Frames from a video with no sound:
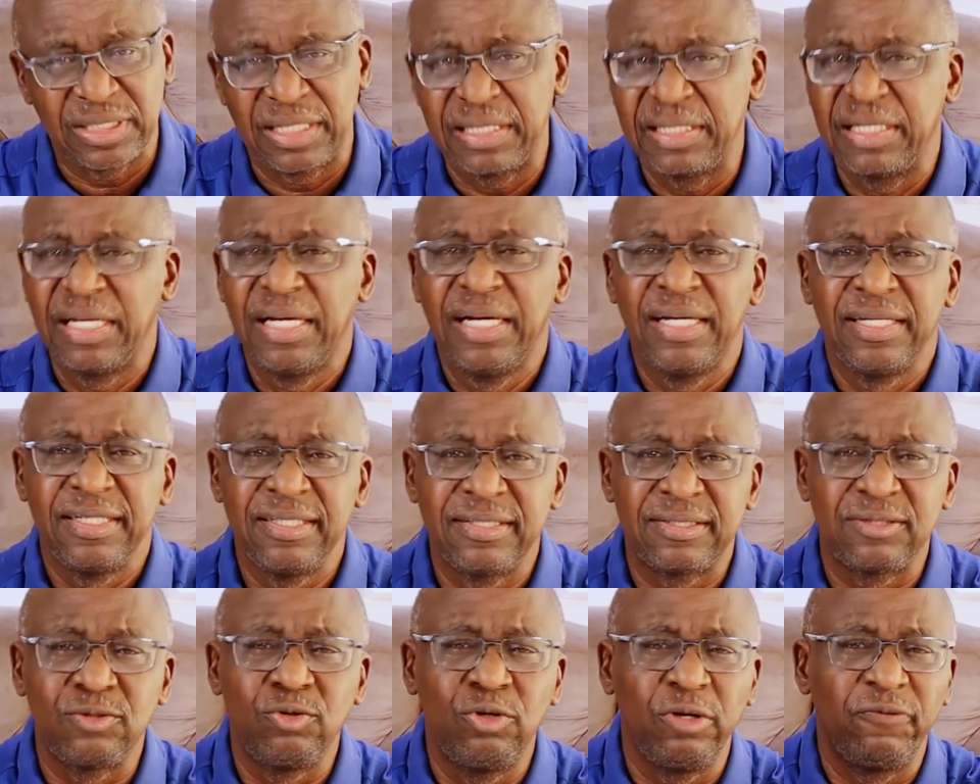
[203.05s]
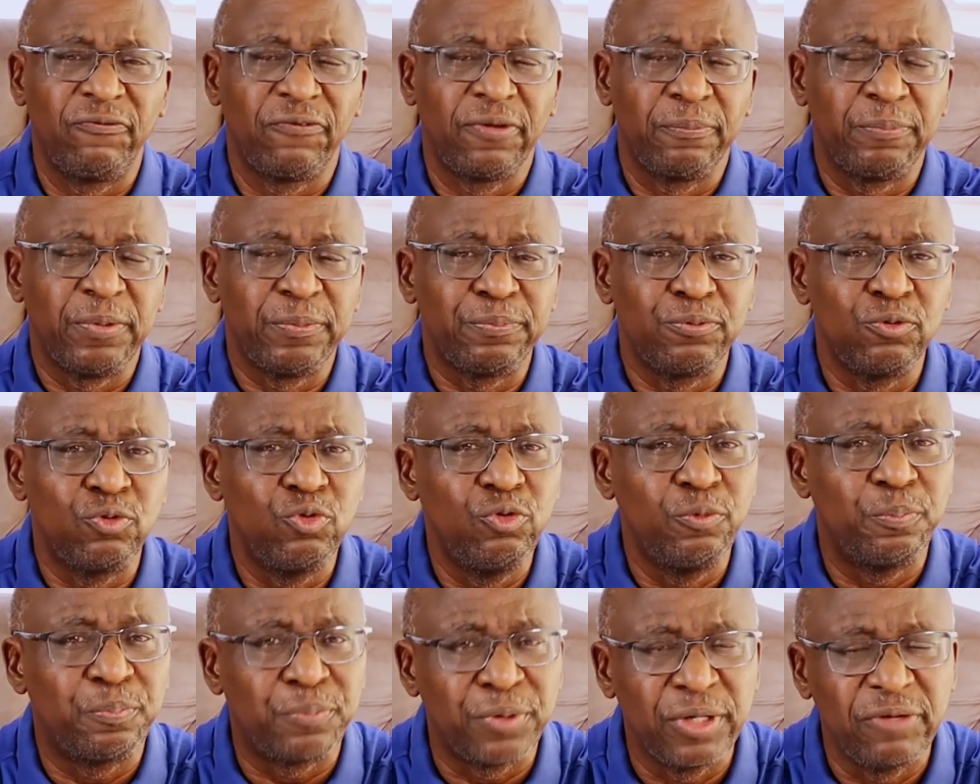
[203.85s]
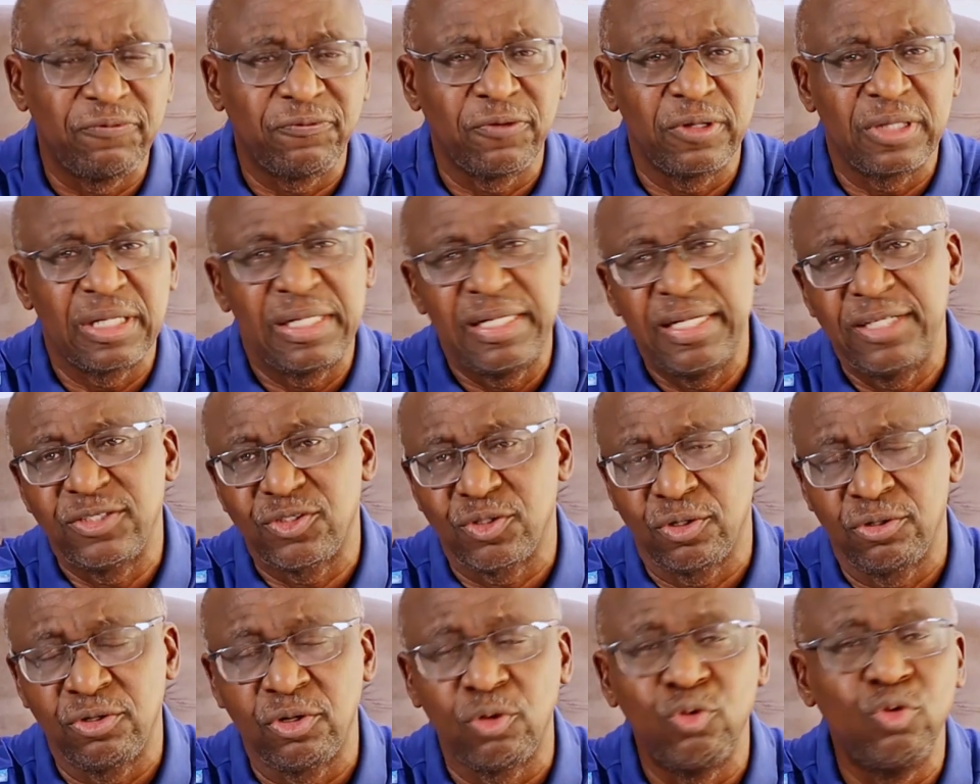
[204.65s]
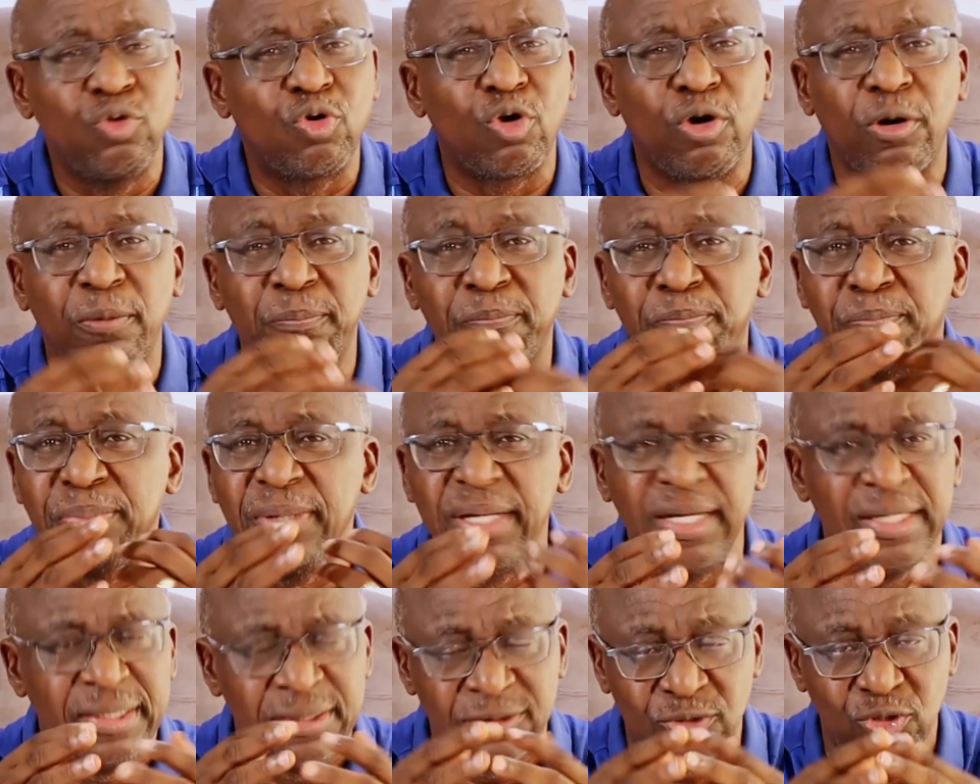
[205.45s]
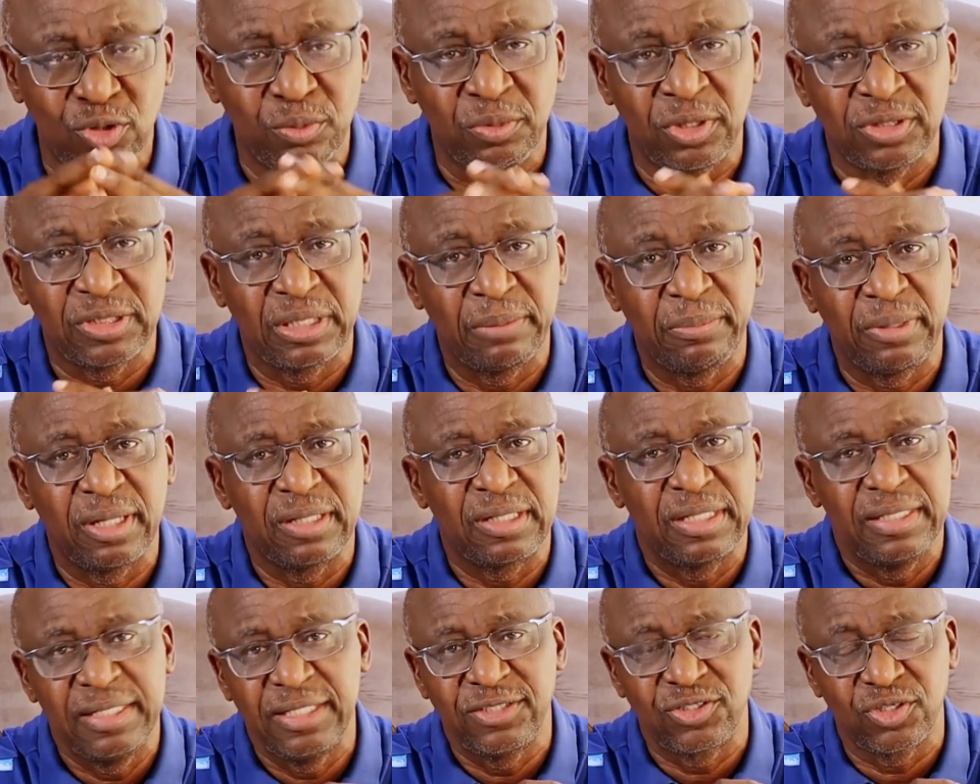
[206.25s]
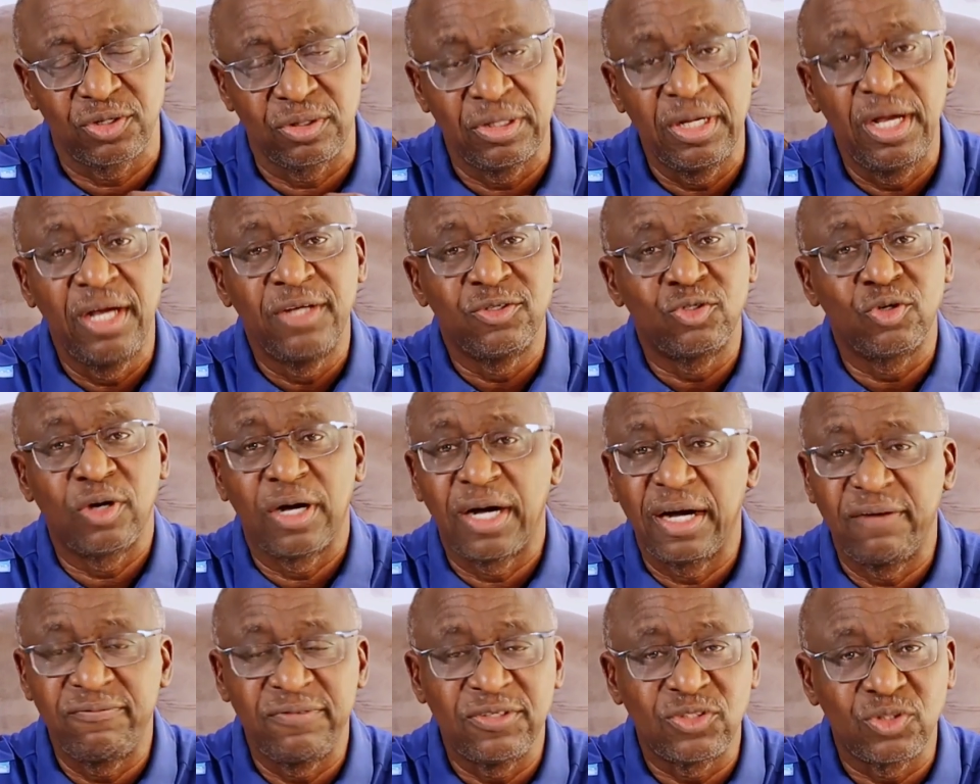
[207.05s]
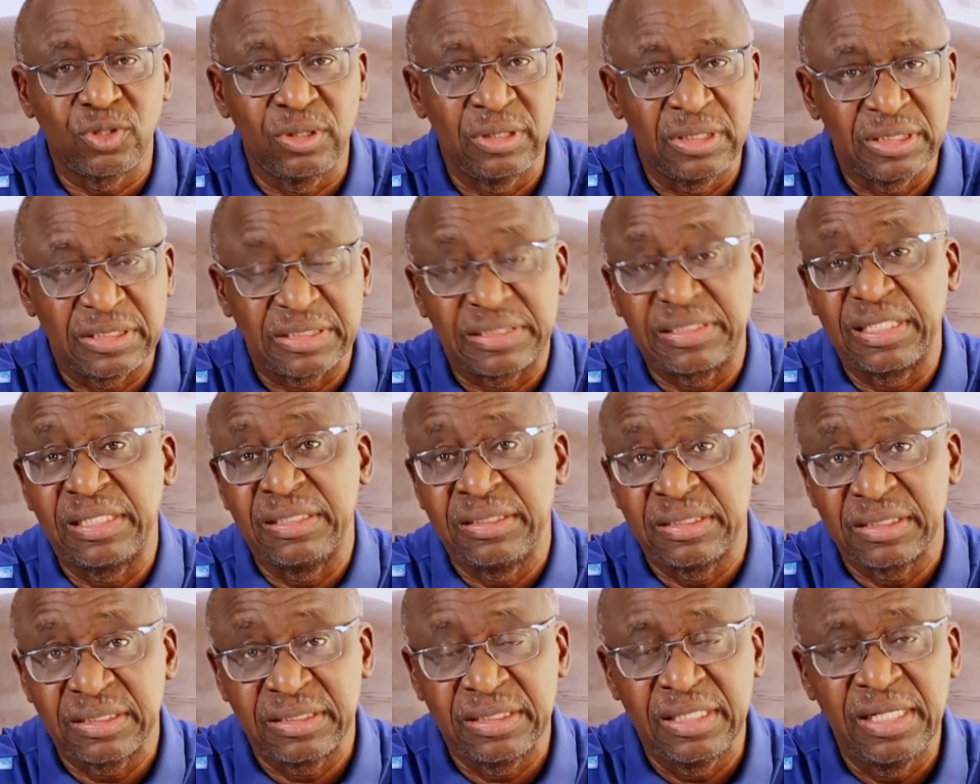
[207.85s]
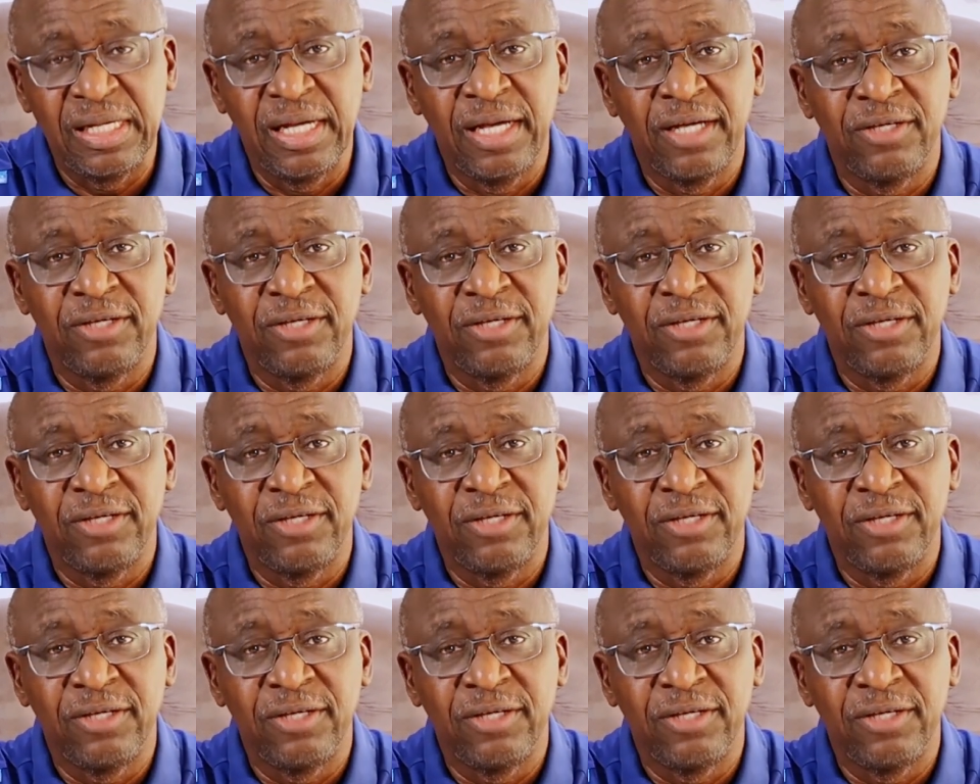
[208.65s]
And it's good for people who pray for the nation or who complain so much about the nation to have this understanding.